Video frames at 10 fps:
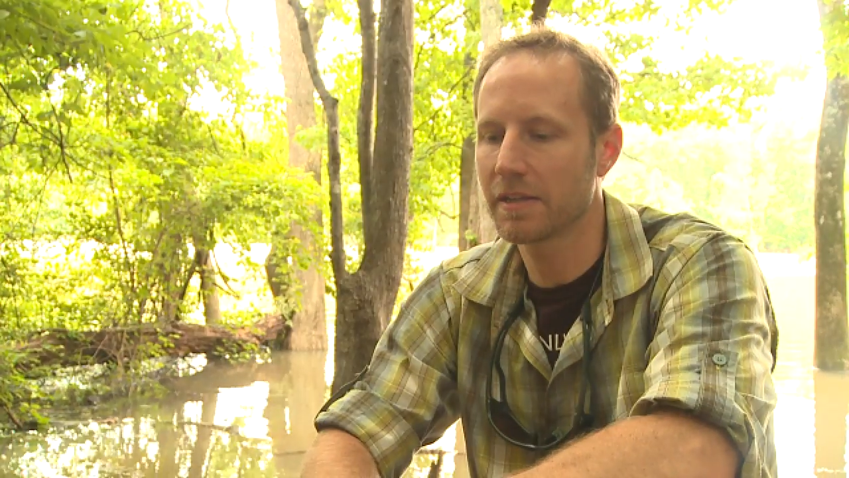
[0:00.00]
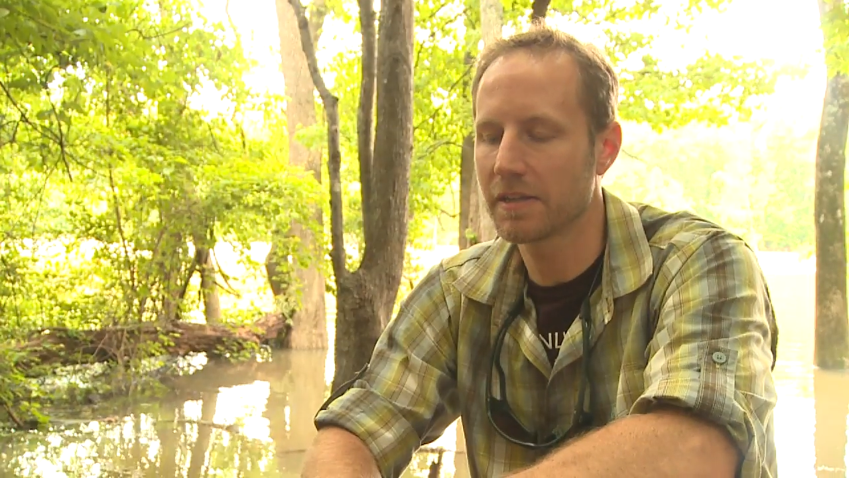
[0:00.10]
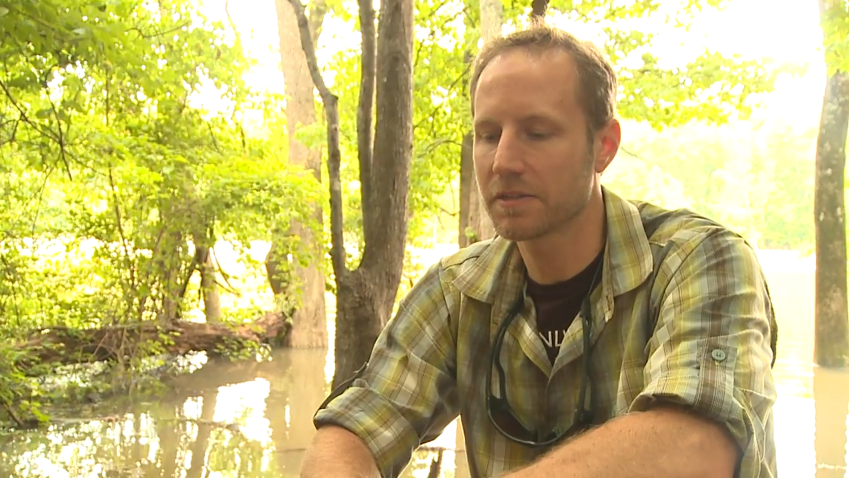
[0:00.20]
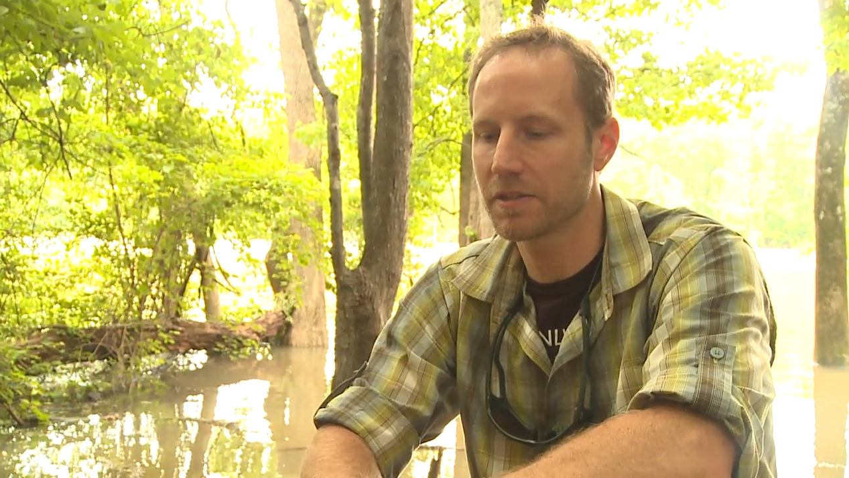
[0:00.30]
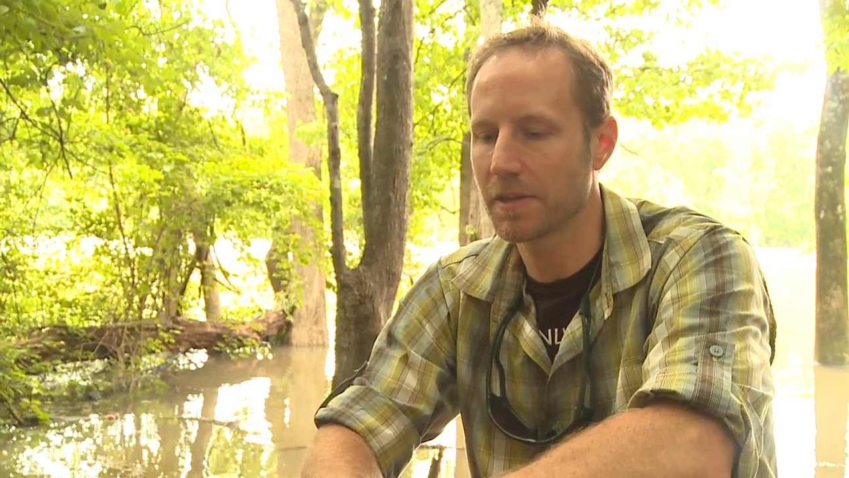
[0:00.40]

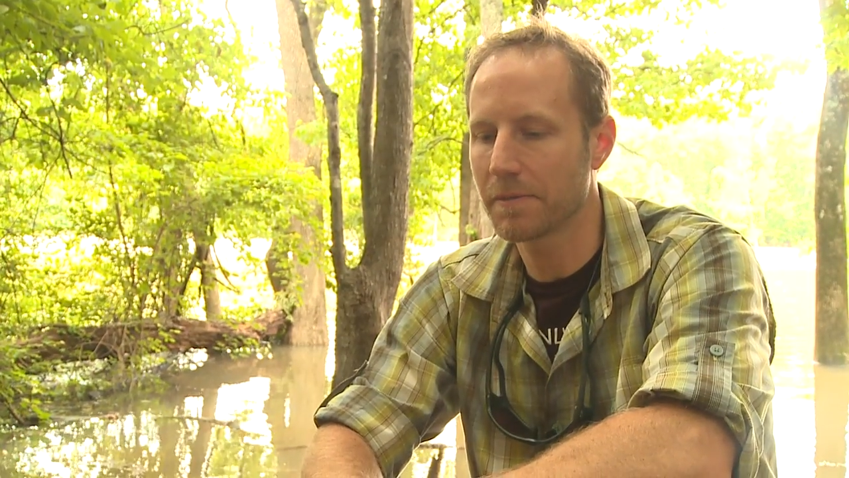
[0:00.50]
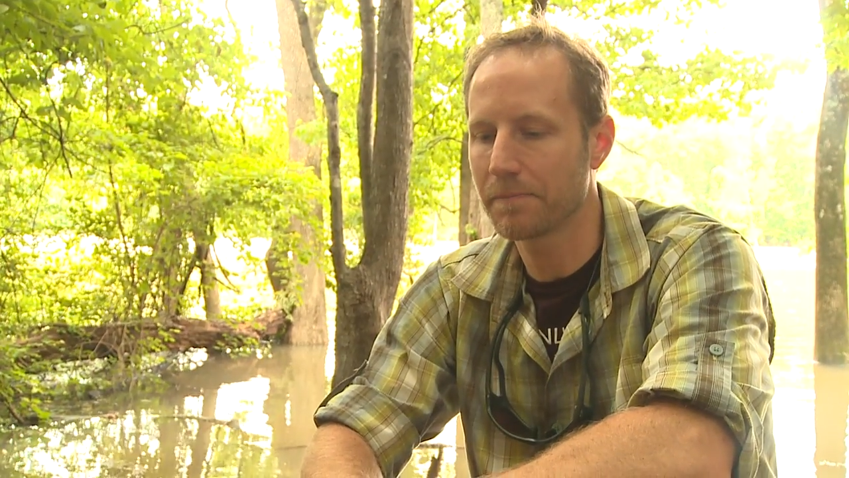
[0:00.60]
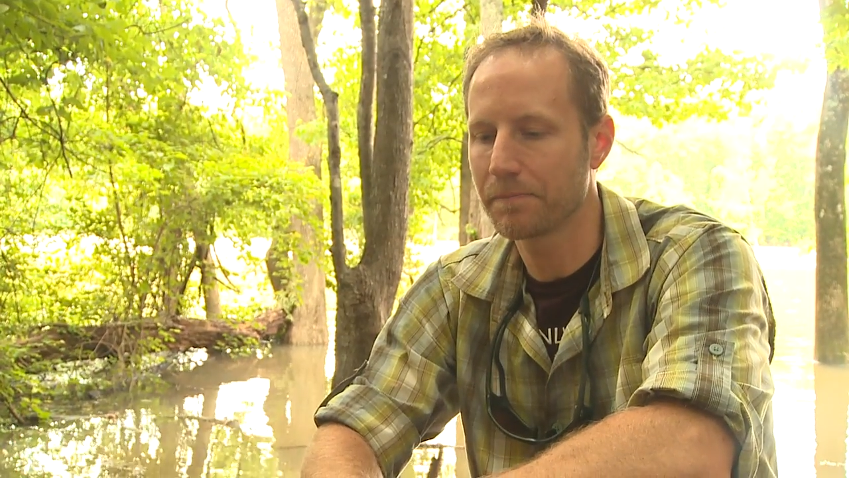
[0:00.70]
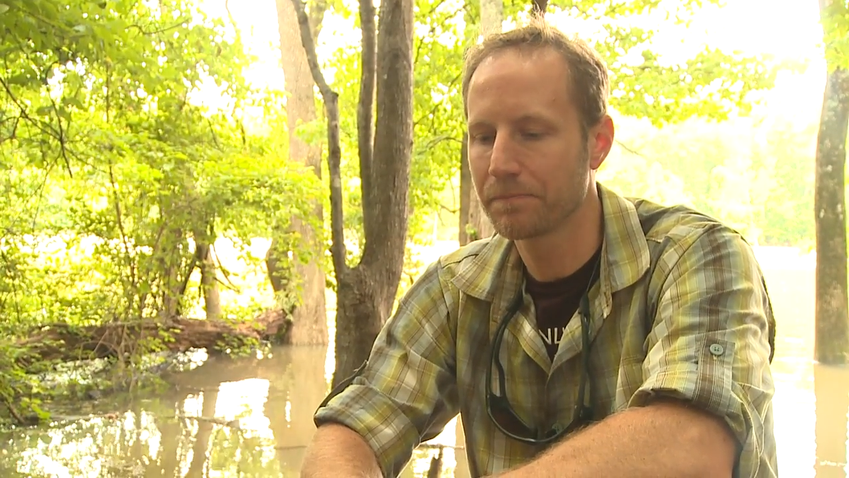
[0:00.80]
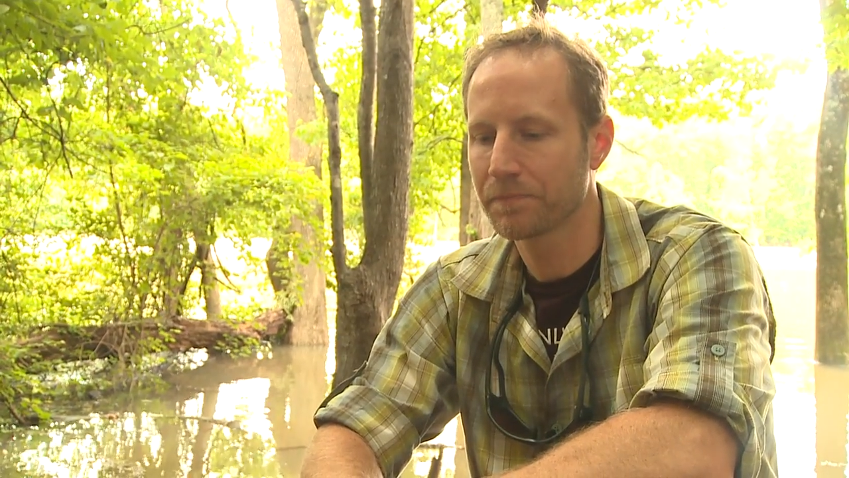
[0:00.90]
is
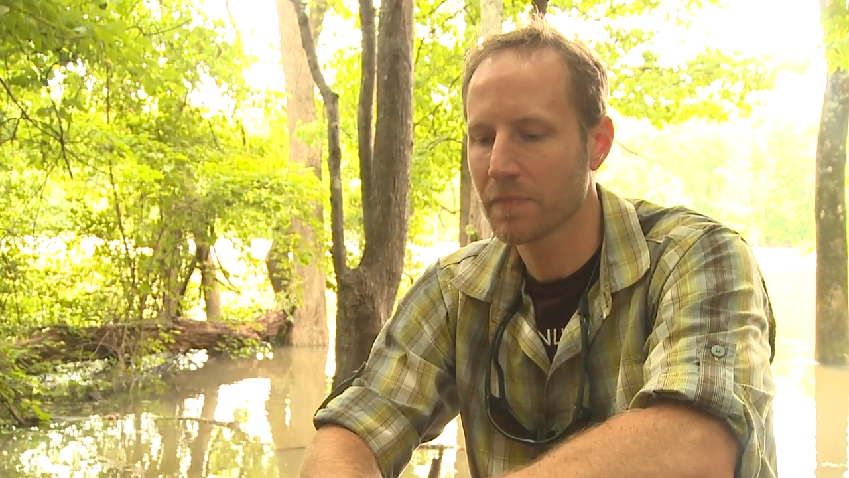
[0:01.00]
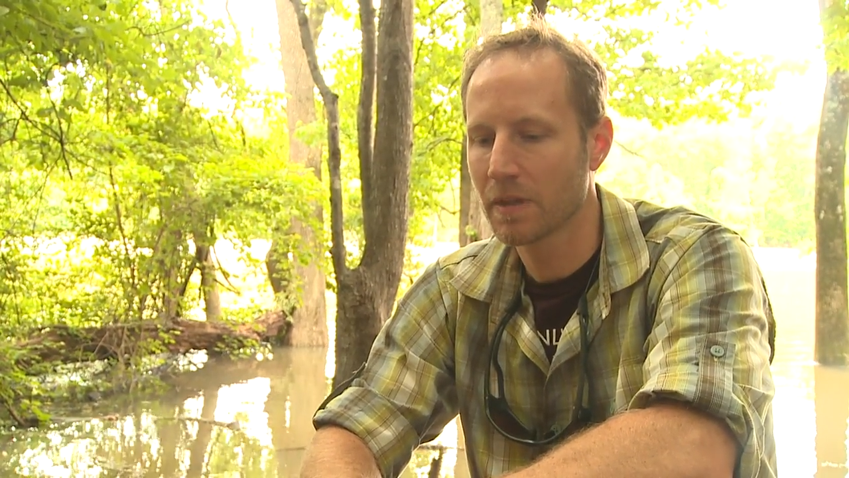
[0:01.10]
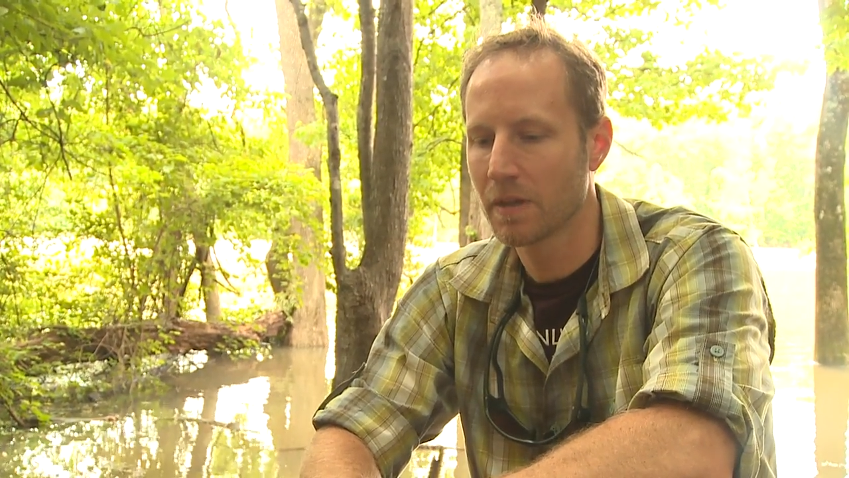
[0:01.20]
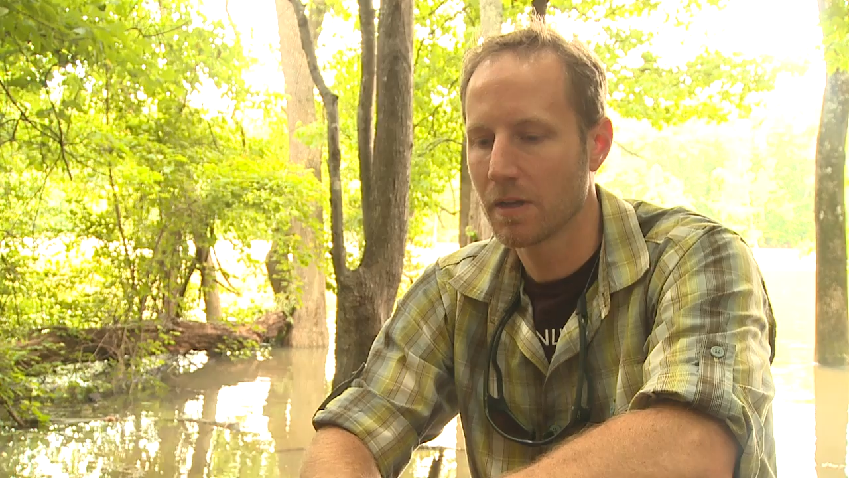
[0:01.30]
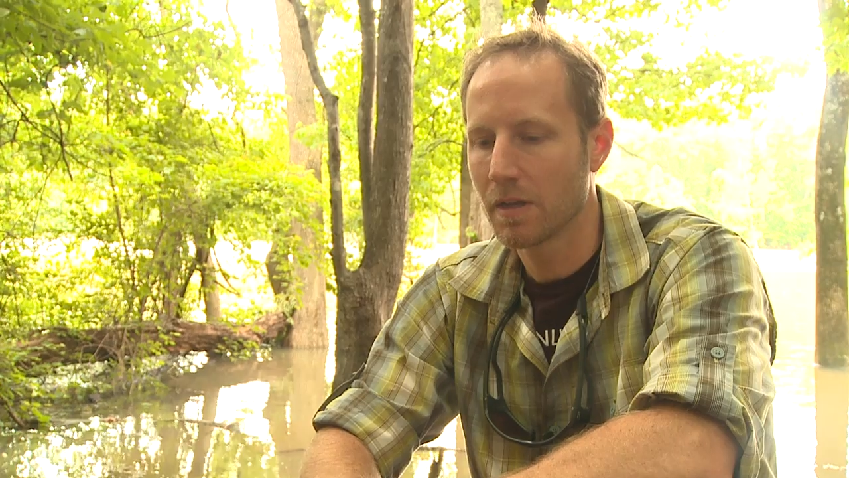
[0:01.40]

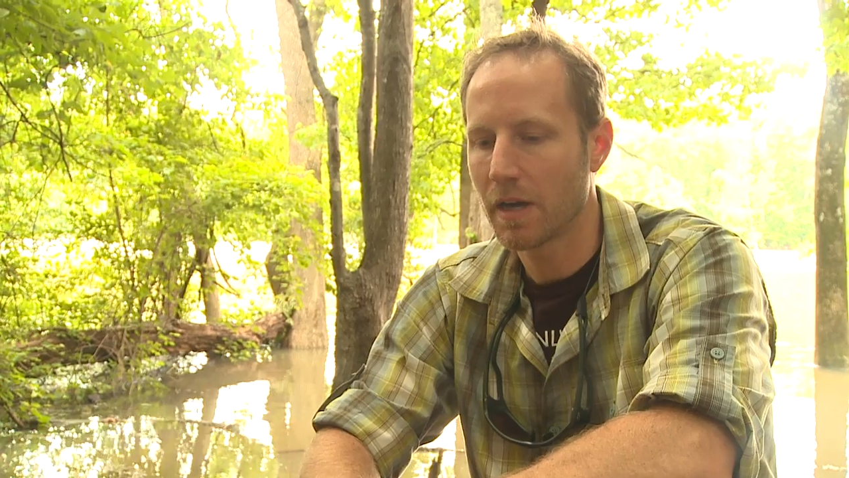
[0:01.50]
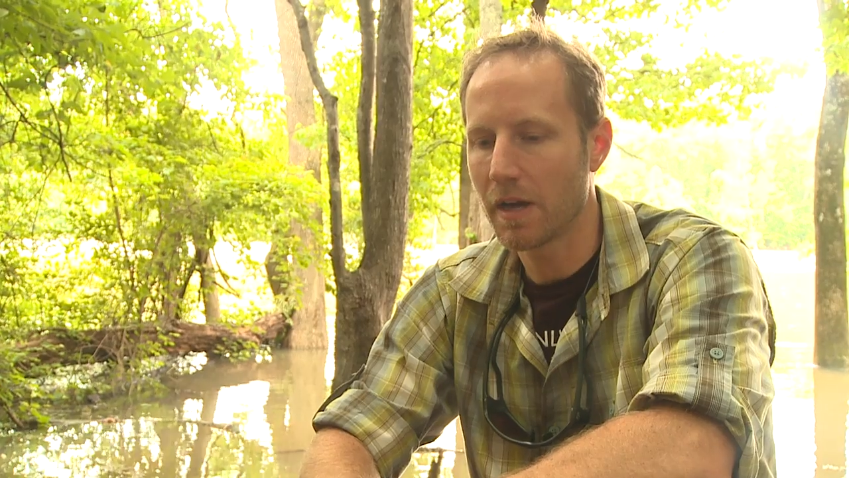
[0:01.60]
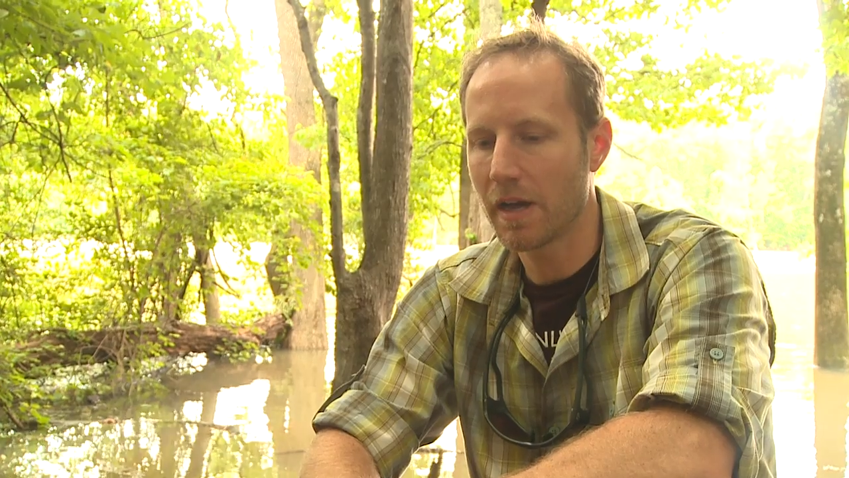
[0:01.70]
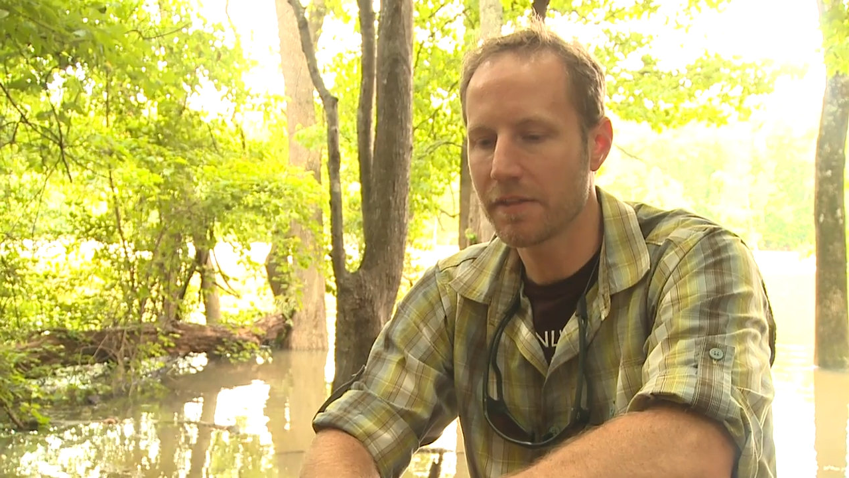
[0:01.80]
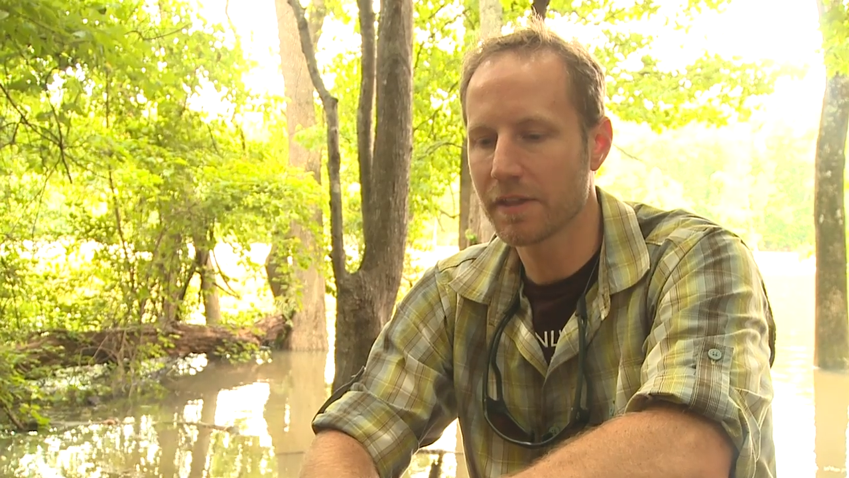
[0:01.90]
I